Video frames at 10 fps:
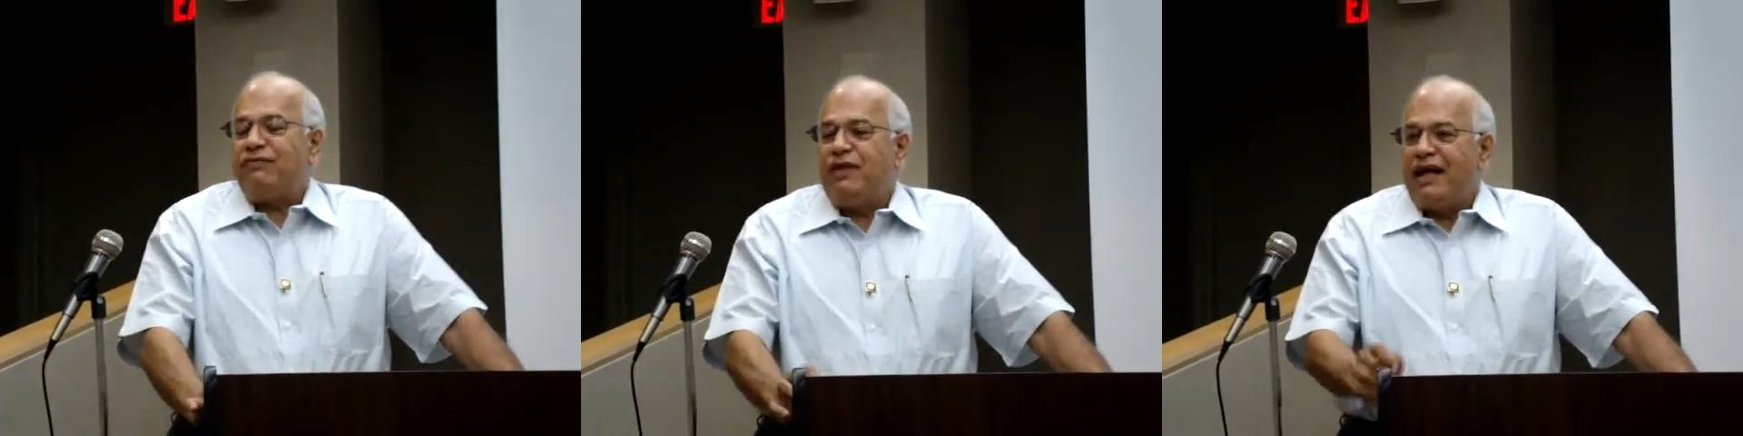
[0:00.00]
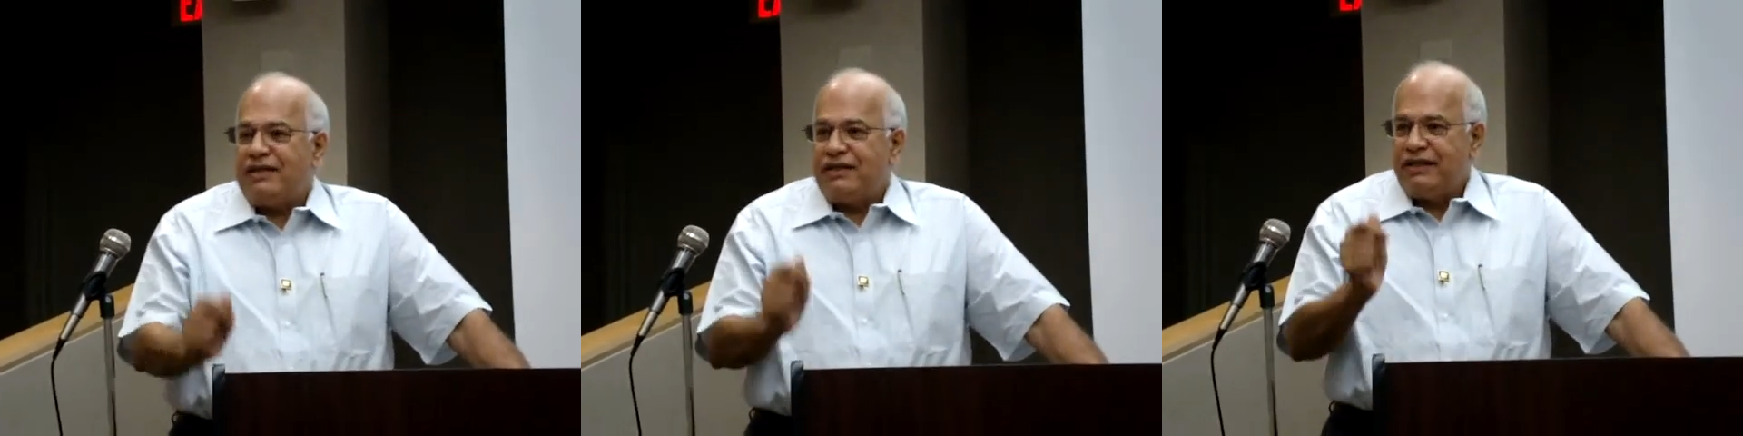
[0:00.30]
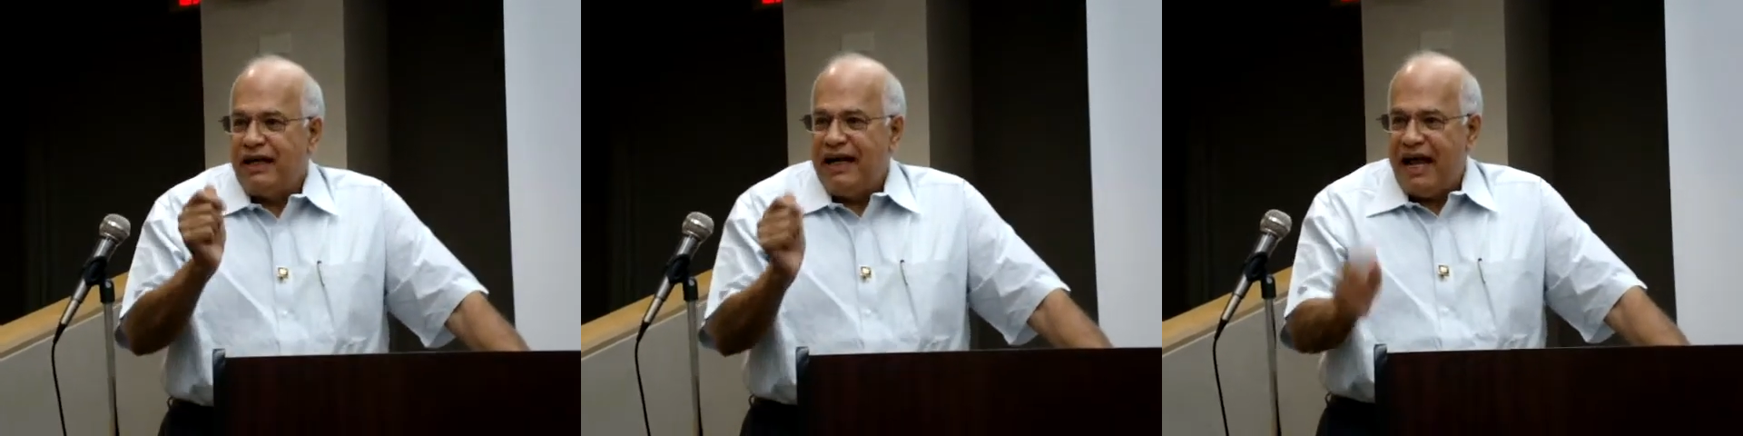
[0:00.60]
if there are
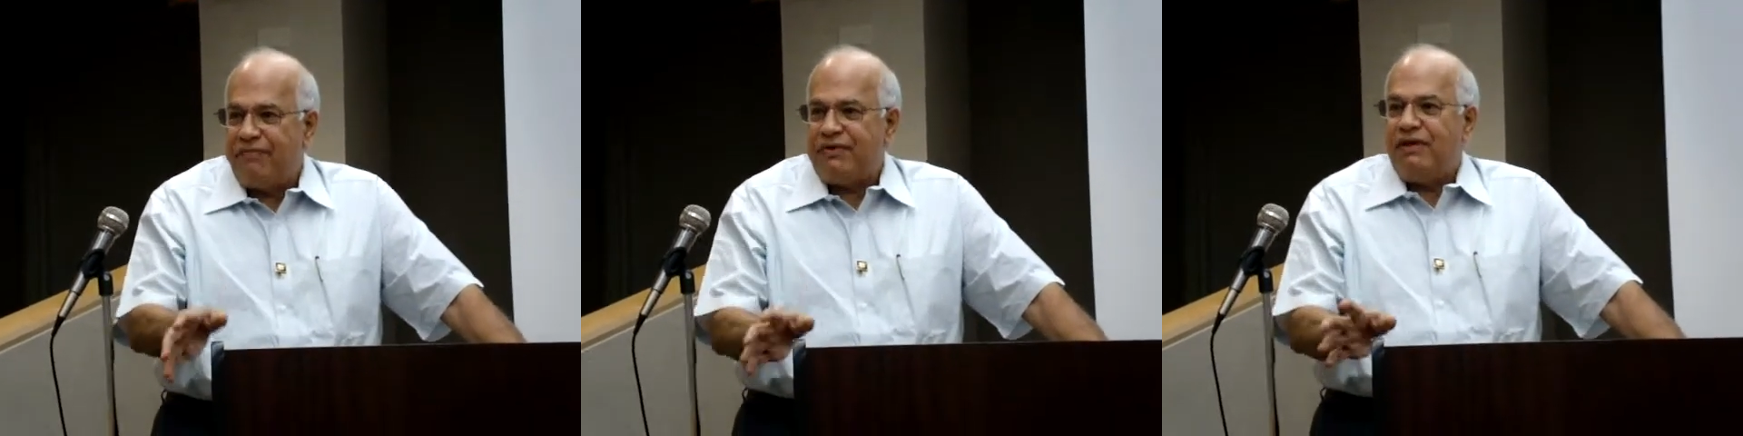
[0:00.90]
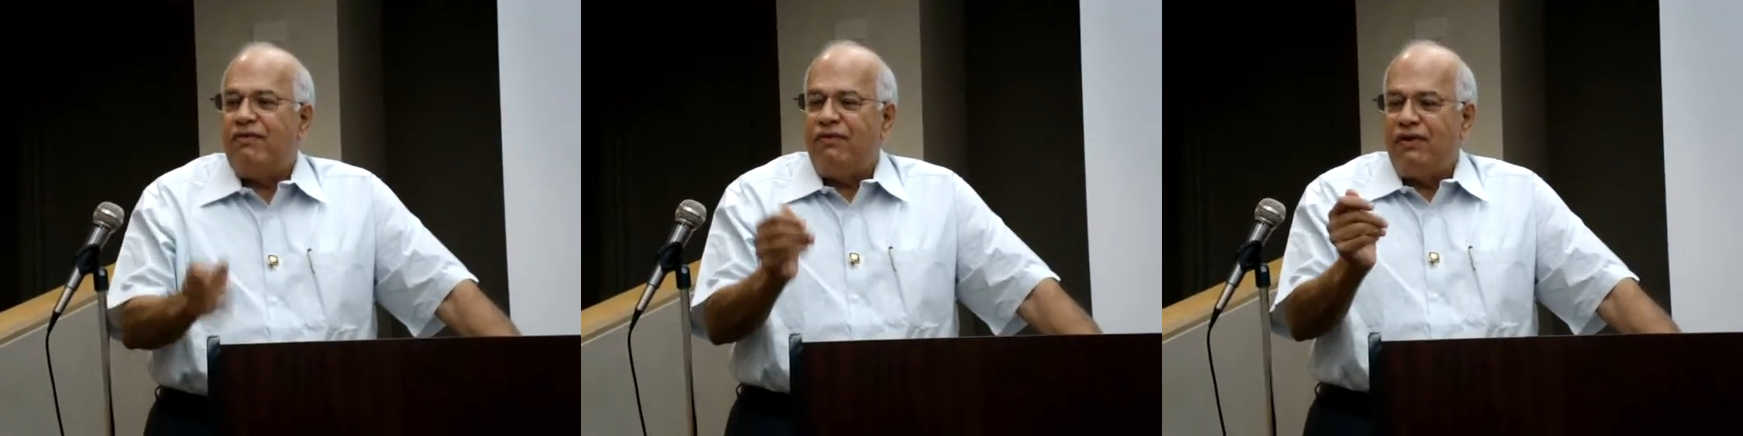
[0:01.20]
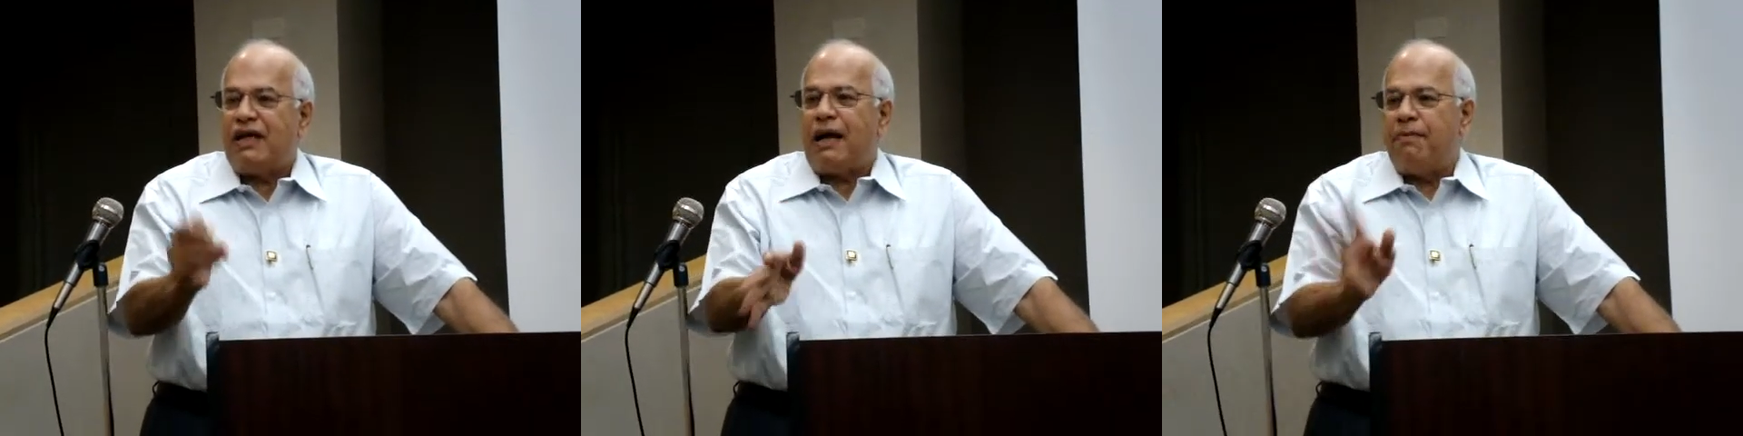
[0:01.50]
certain left,
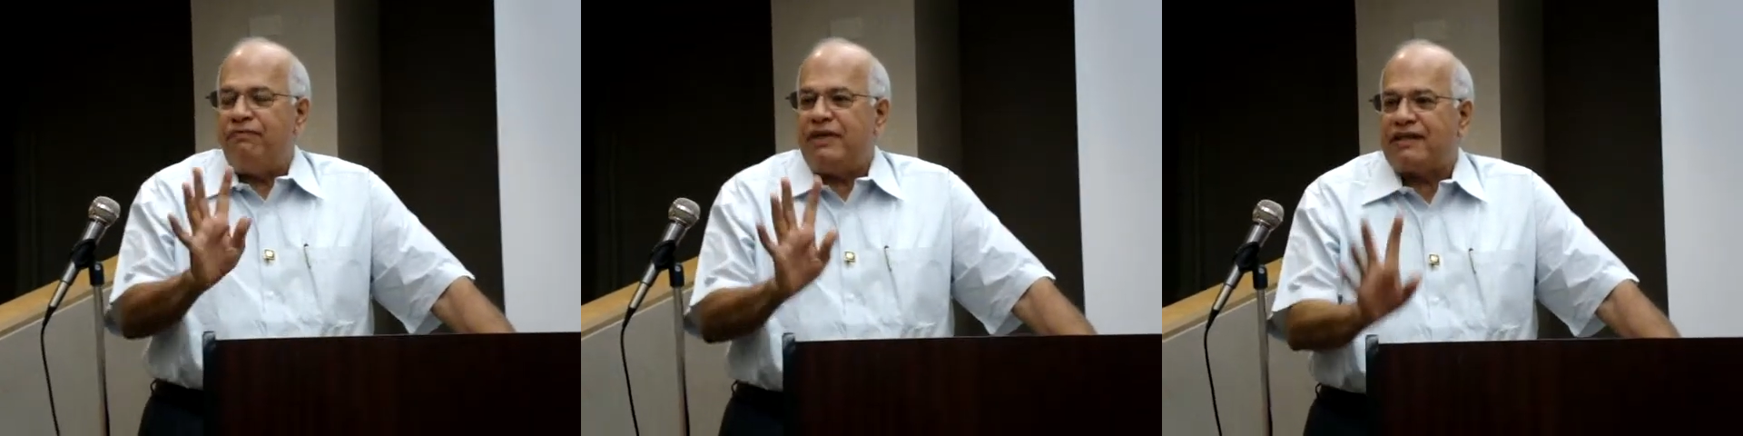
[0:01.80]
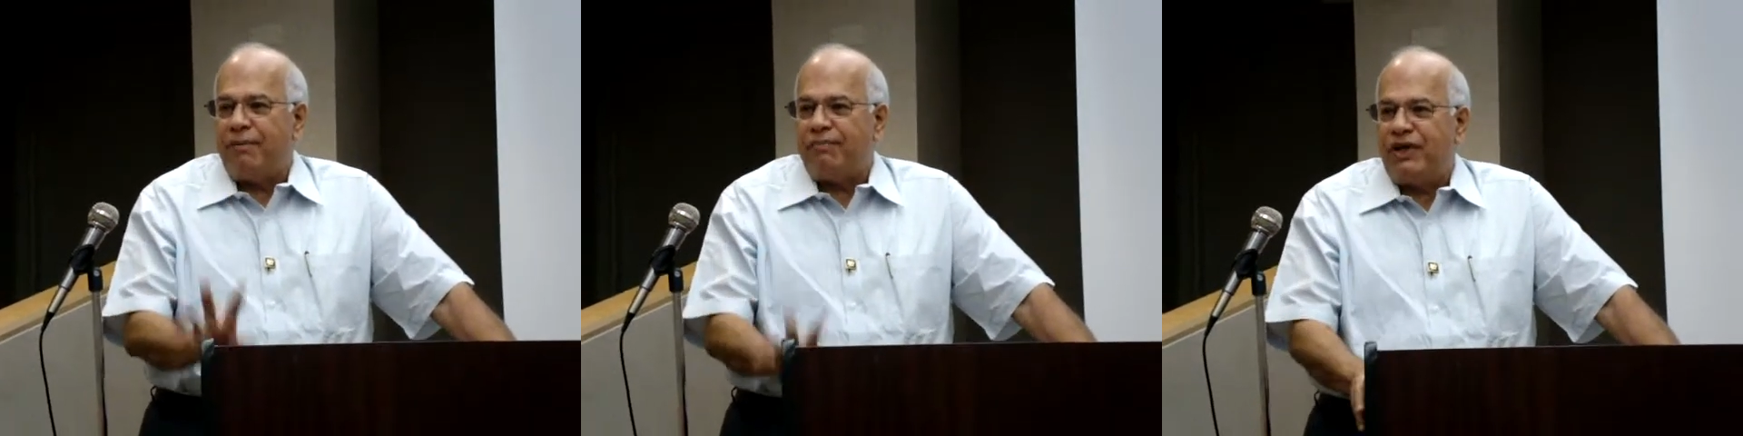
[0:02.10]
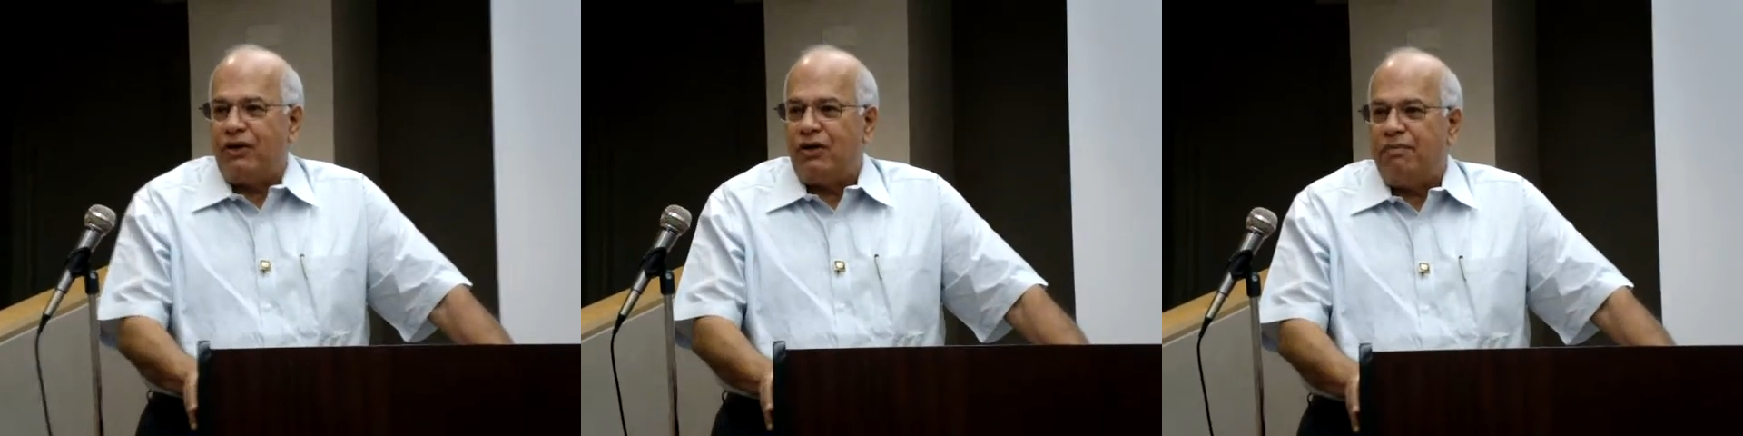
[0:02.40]
we will come up with something,